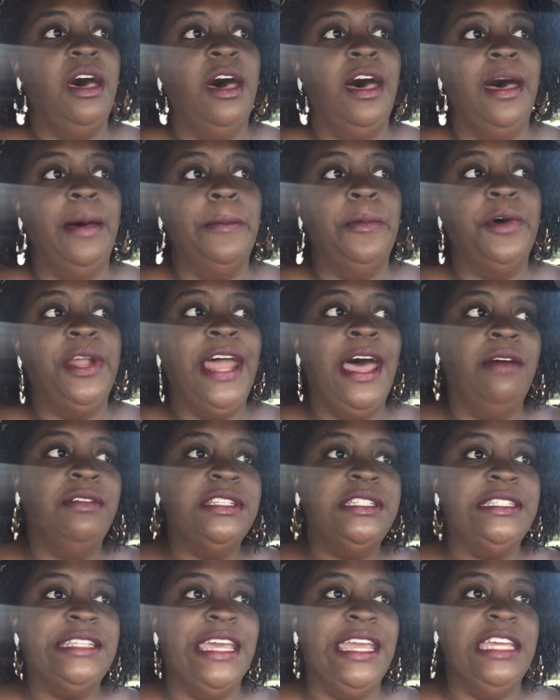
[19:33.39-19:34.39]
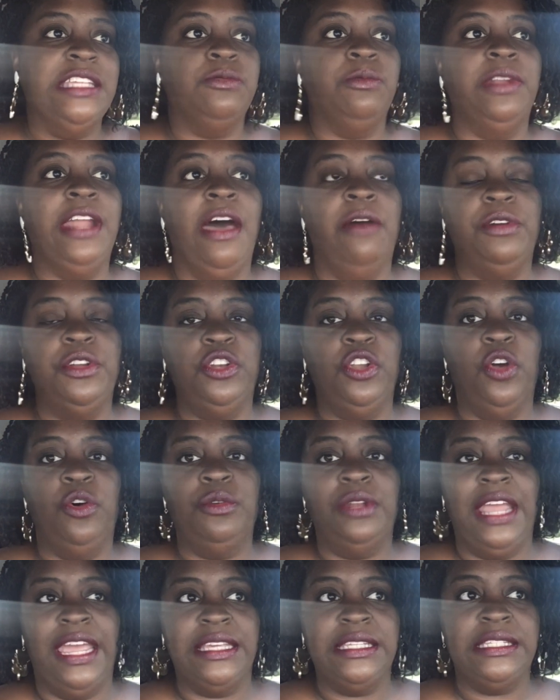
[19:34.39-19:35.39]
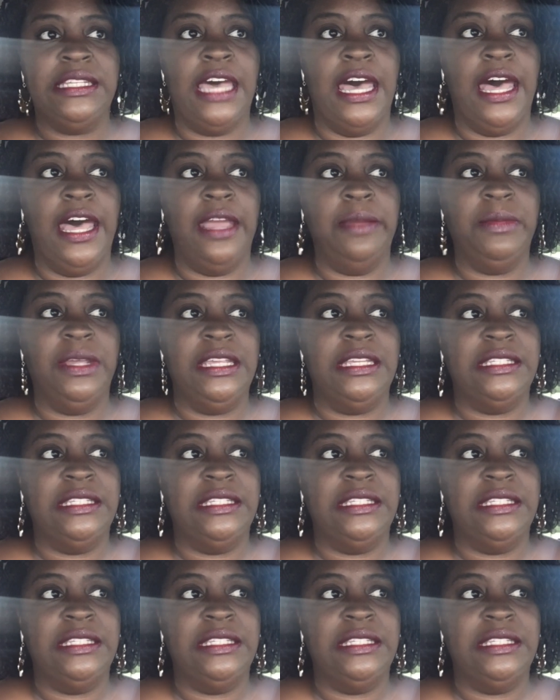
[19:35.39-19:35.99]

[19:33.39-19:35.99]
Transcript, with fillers: Um, what I would say is, what I would know next time